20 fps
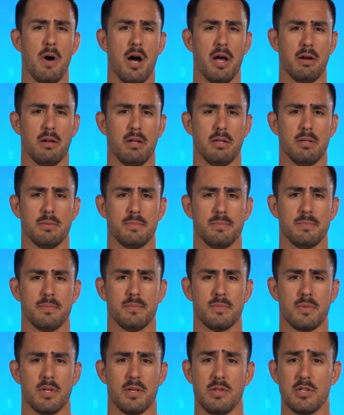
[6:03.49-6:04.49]
model.
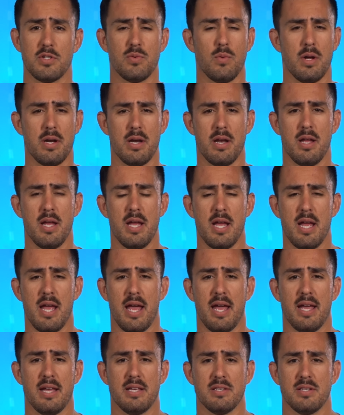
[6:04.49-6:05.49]
This one
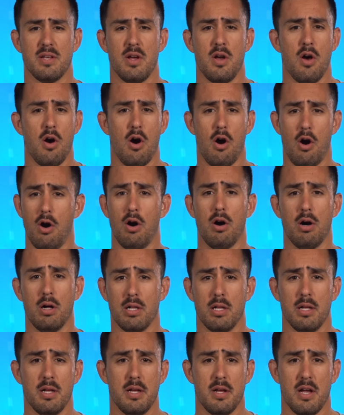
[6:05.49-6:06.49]
has
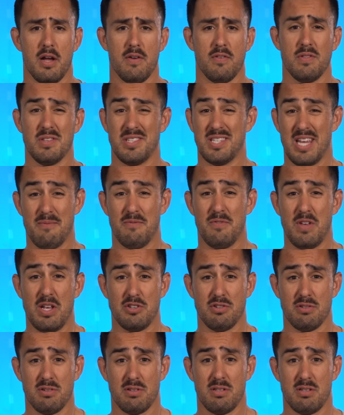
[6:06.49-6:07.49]
all of the same
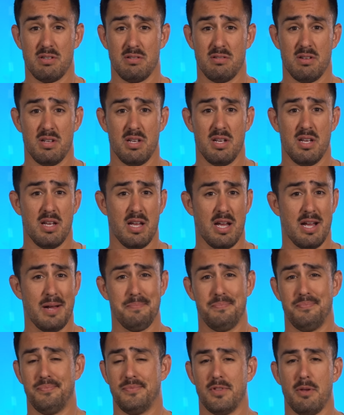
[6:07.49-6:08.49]
features,
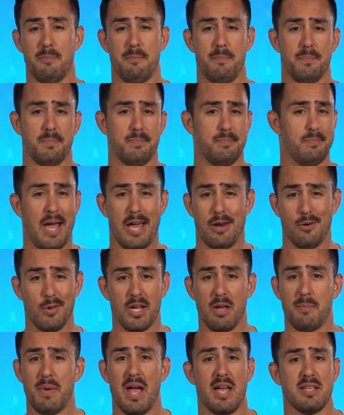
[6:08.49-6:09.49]
the battery
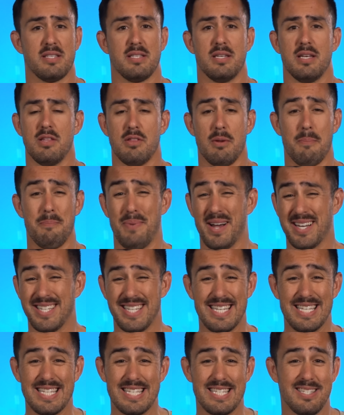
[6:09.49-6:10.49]
capacity, the
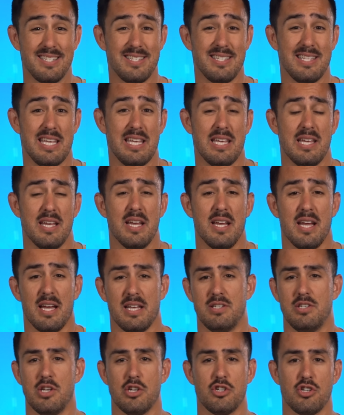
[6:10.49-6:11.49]
buttons, the
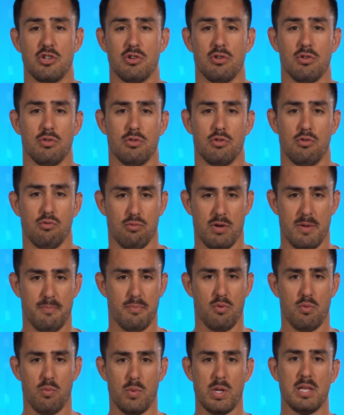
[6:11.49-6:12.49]
additional grip
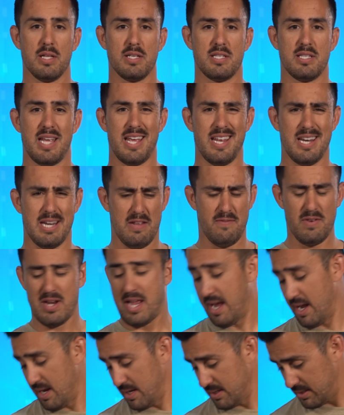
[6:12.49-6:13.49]
real estate. It even
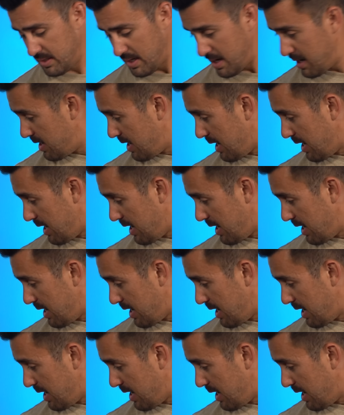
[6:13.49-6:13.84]
has